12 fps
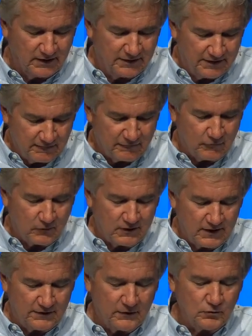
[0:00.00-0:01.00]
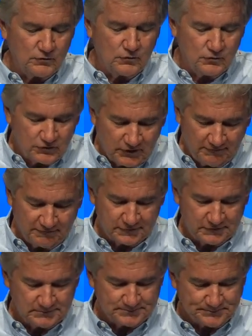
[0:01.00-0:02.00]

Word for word: Therefore, let those who suffer